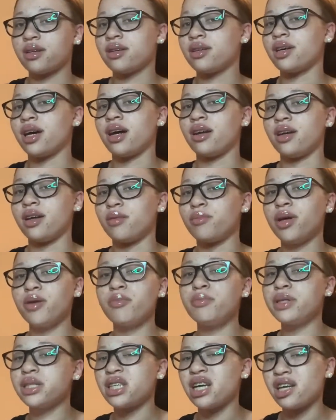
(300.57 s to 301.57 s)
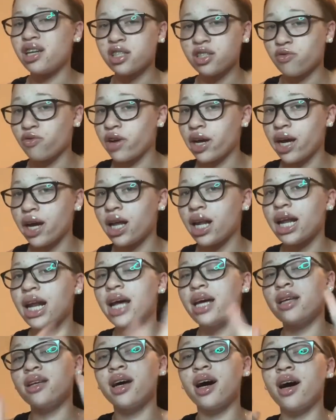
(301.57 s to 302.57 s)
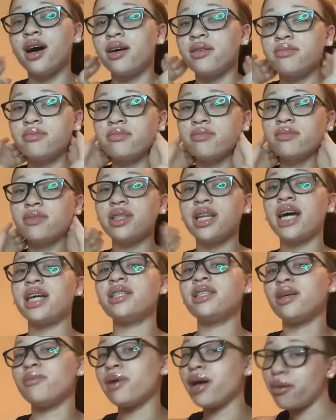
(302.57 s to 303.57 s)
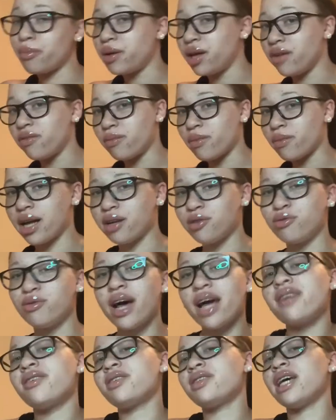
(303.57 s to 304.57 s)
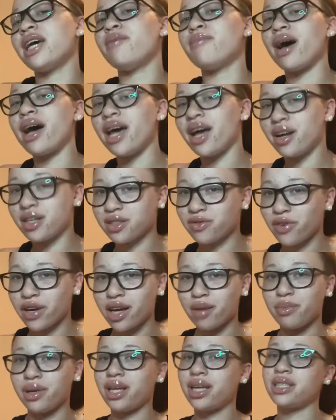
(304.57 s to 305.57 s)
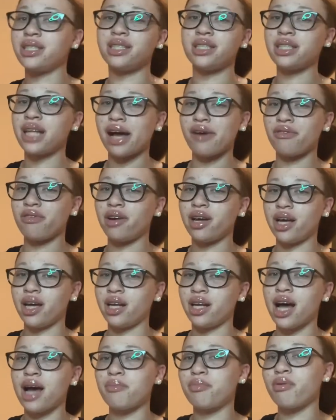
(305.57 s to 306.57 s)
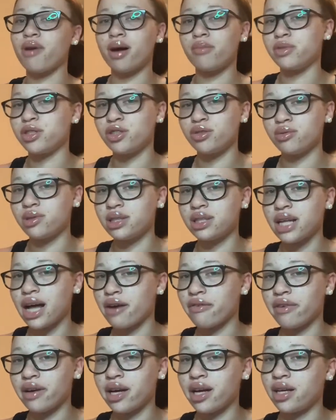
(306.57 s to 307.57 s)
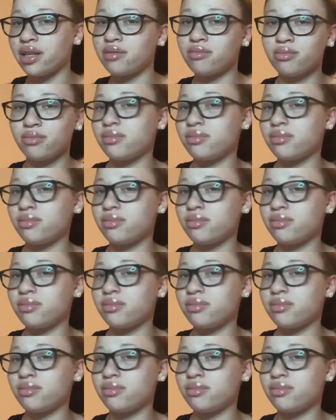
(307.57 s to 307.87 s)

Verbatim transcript: I don't know. People be saying it's red, and y'all, that's a pet peeve of Do not say my hair is red because it's not red. I promise you it's not red.